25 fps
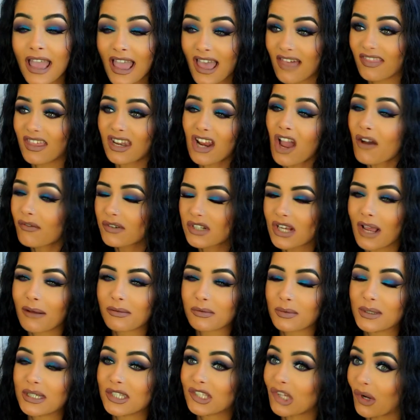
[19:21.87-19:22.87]
And then other
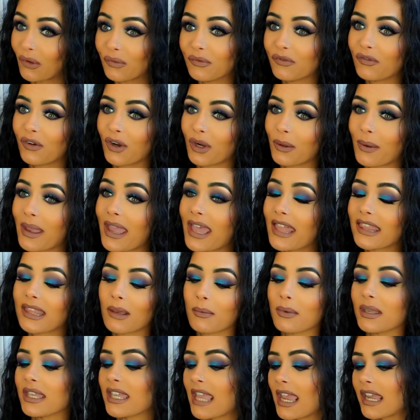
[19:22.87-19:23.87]
times we don't follow it and
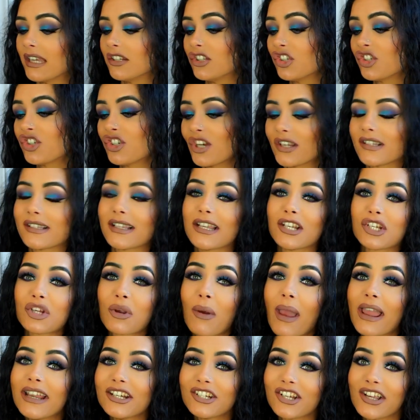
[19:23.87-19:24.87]
then we get in shit
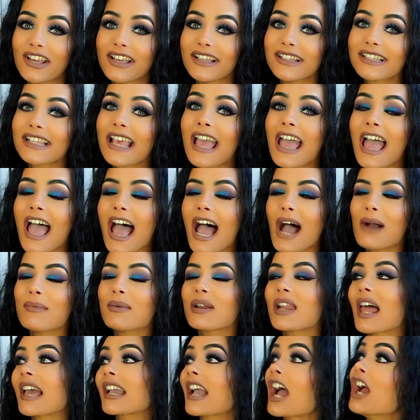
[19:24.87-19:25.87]
situations and
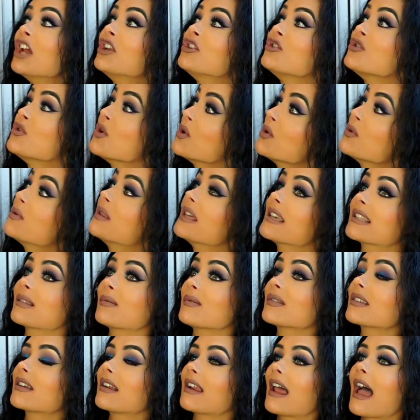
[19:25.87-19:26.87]
we're like, I knew this
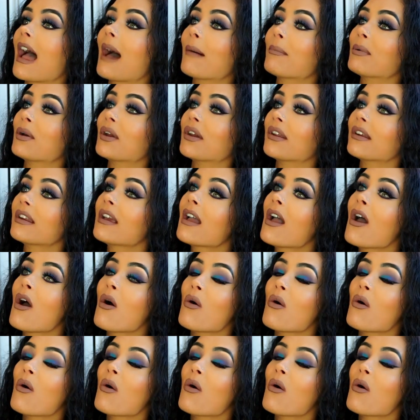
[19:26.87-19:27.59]
was going to happen.